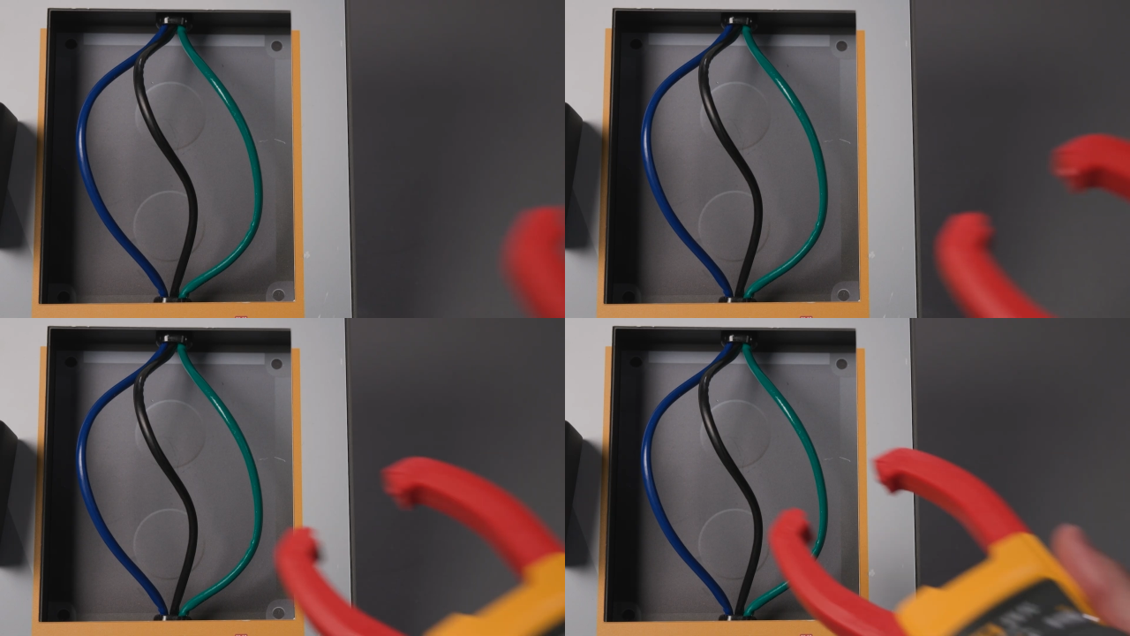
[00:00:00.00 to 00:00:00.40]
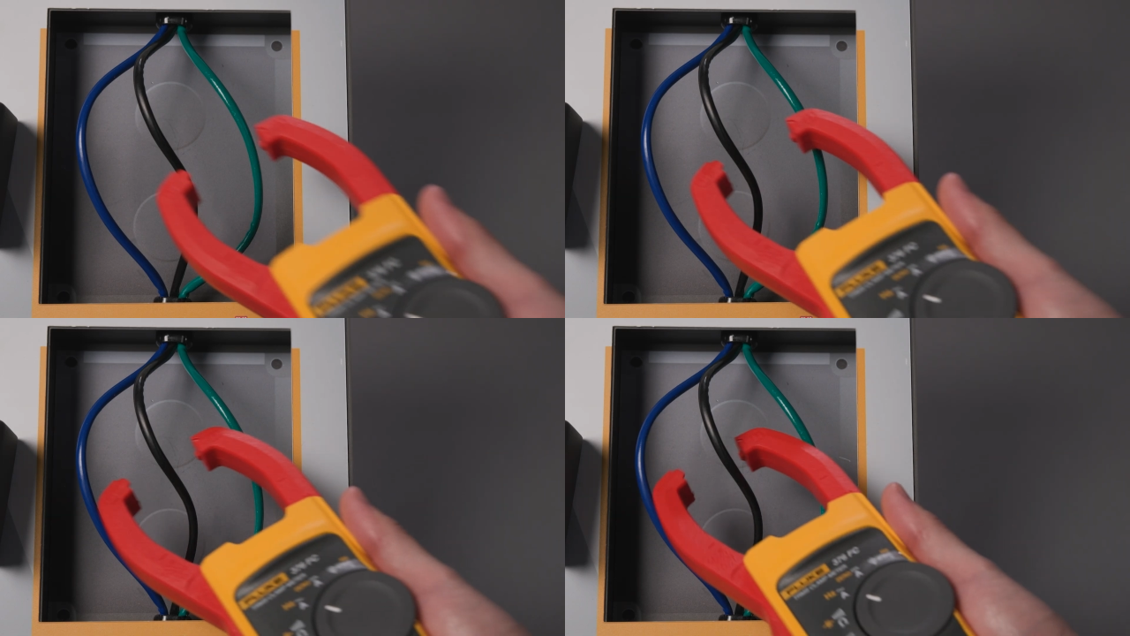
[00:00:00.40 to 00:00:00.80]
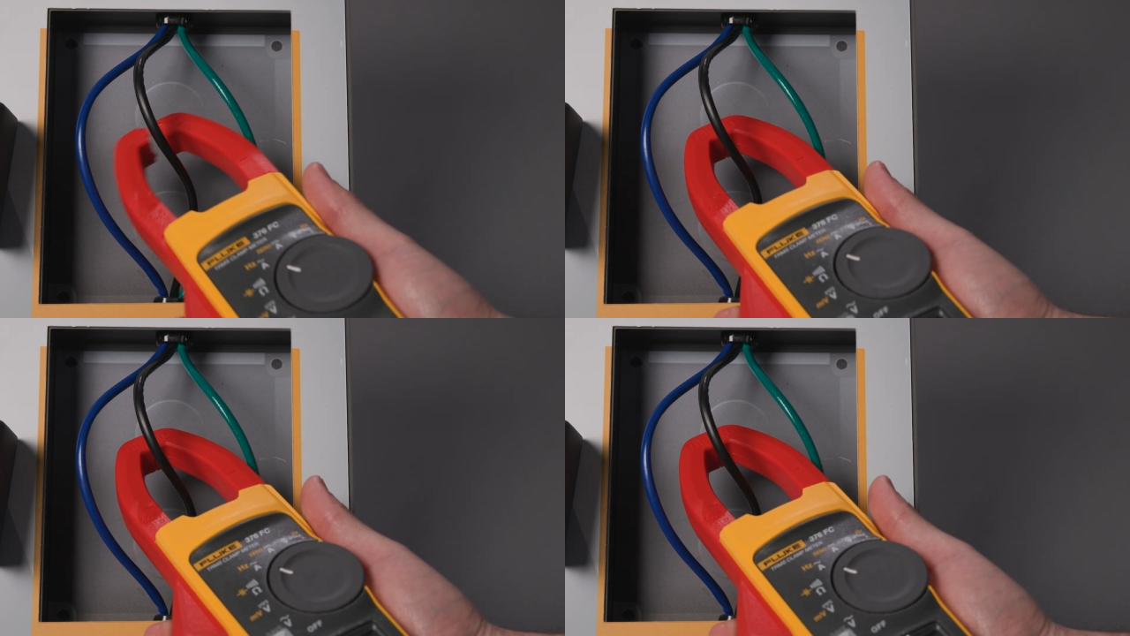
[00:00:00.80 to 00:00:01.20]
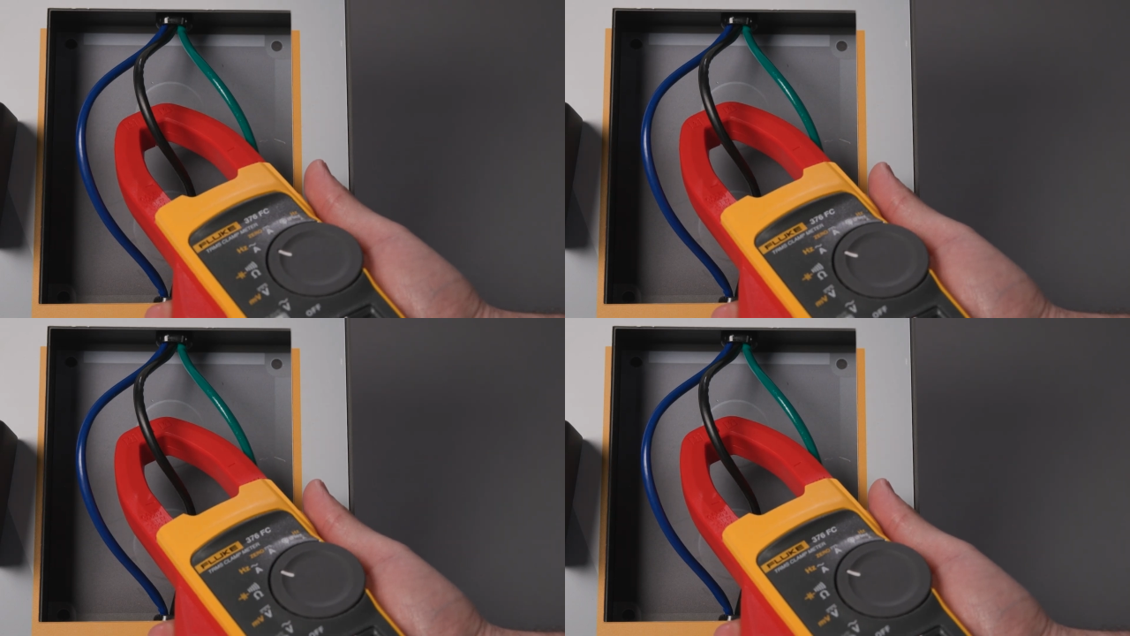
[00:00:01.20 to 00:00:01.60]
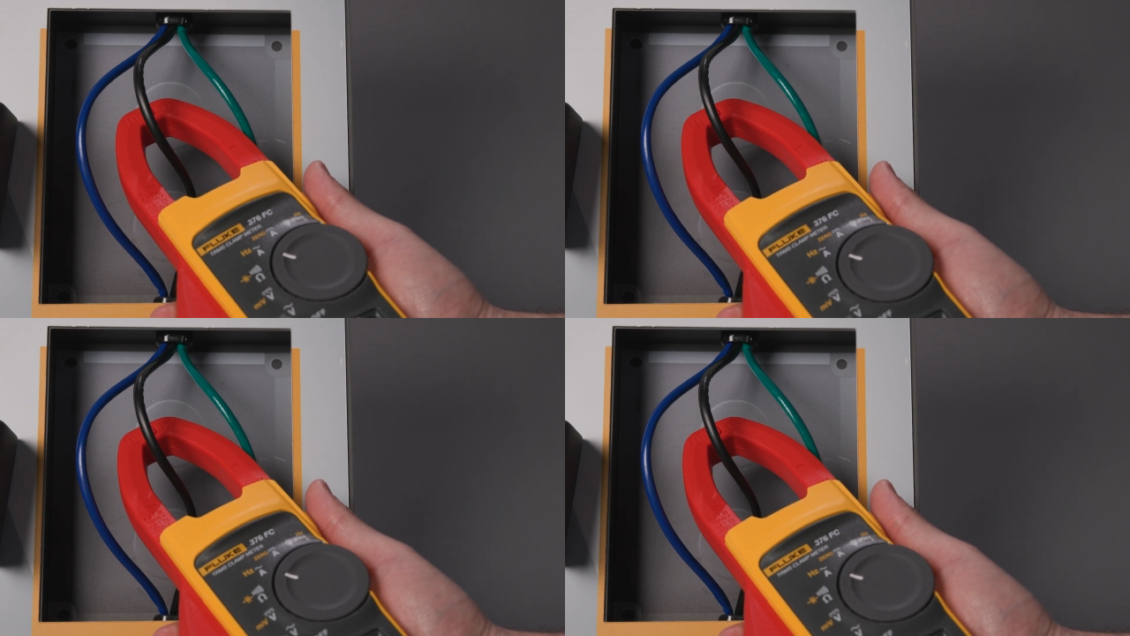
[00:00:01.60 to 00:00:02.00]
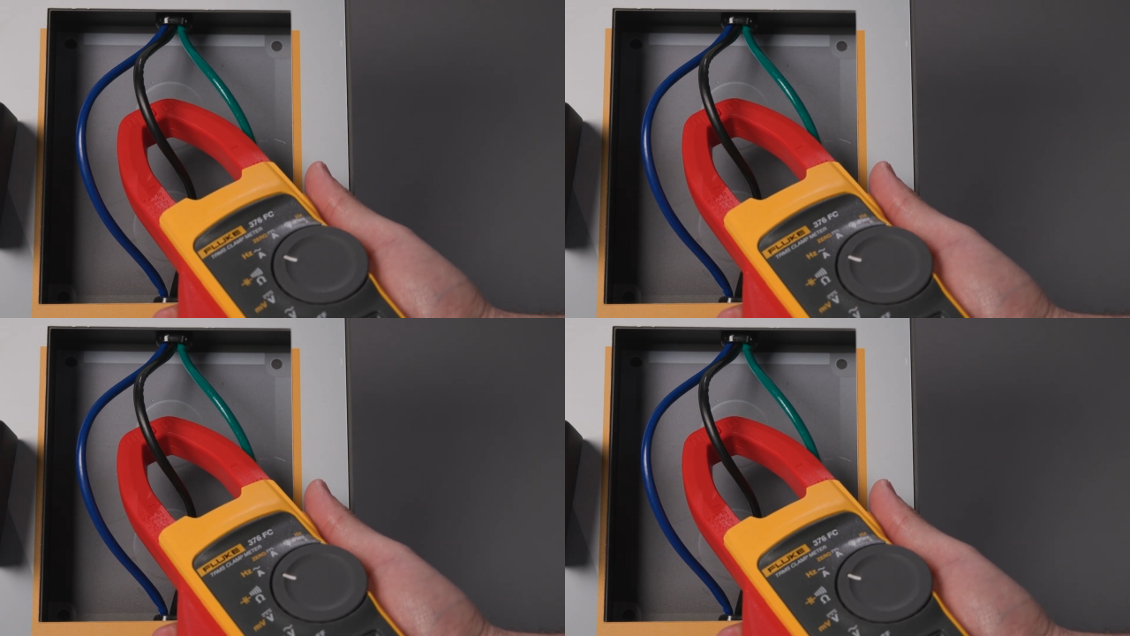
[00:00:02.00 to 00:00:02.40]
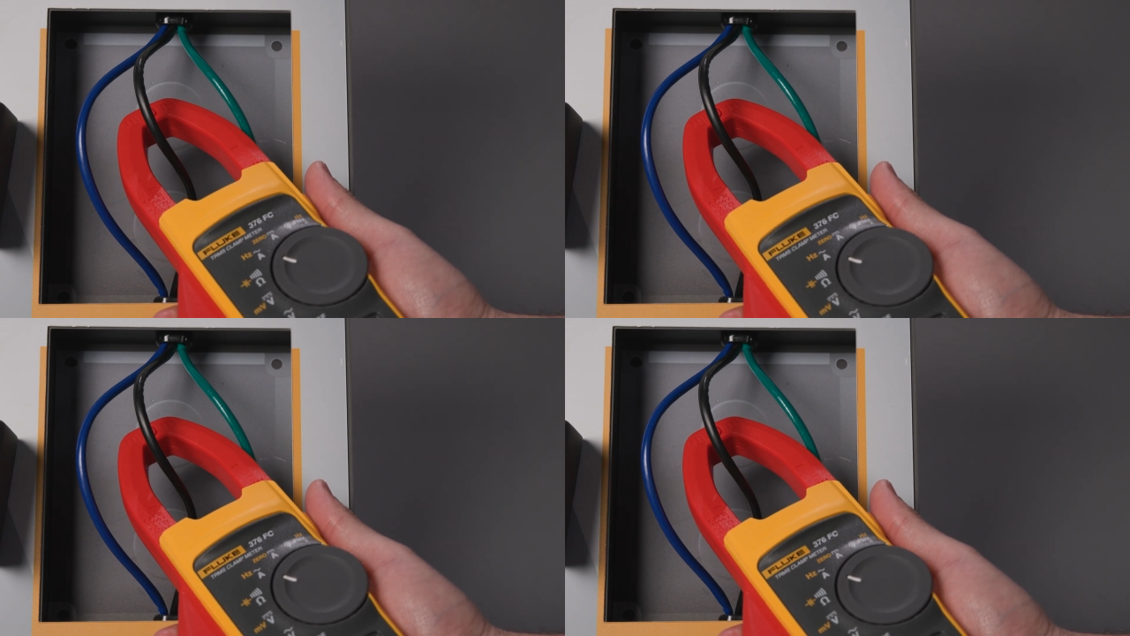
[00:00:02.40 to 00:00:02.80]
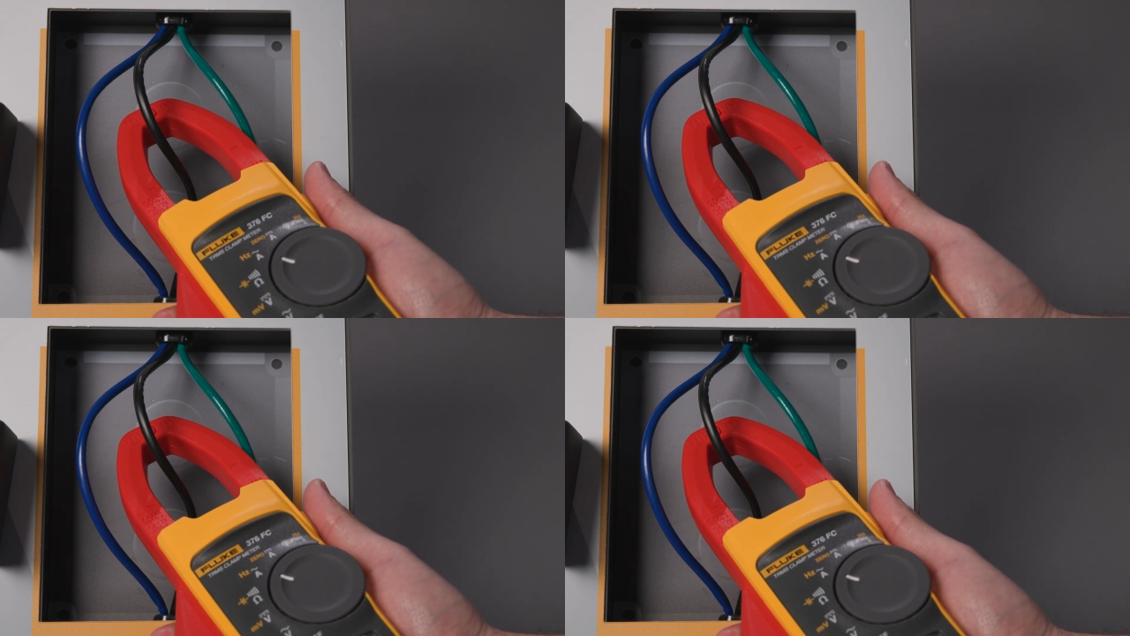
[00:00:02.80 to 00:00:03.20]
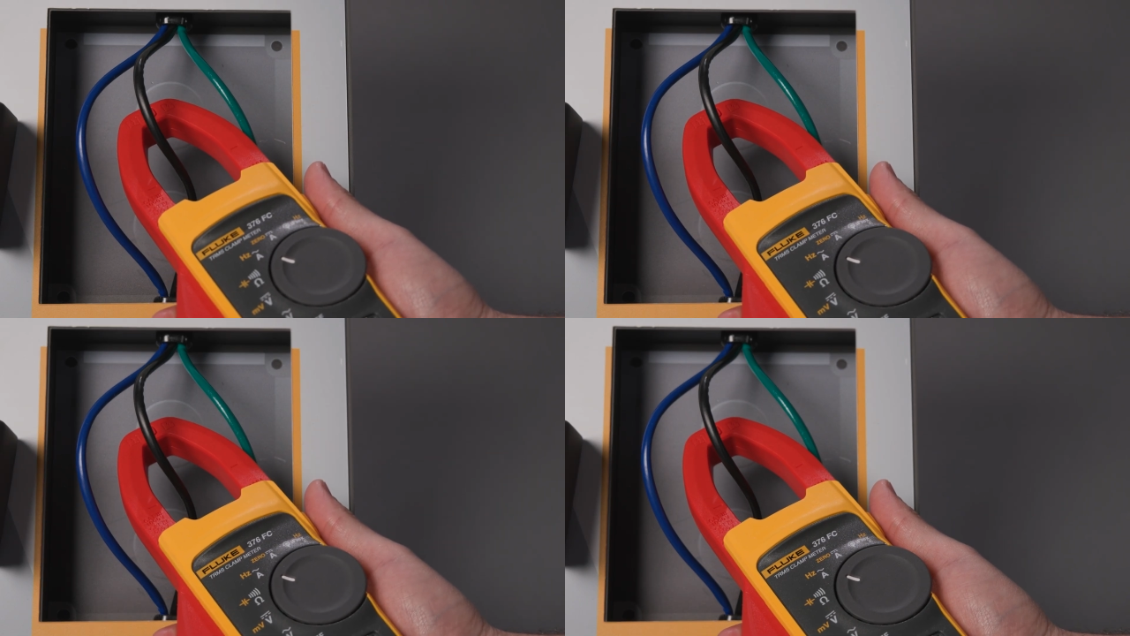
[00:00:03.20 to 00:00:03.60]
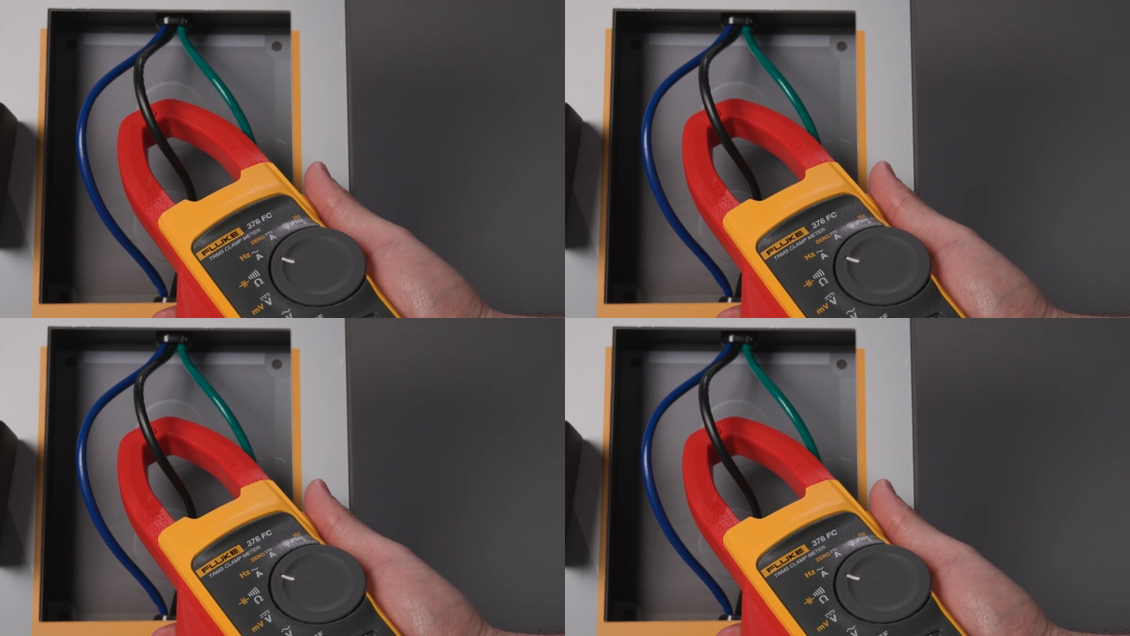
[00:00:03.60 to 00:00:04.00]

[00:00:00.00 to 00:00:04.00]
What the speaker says: No face is visible, so there are no lips to read.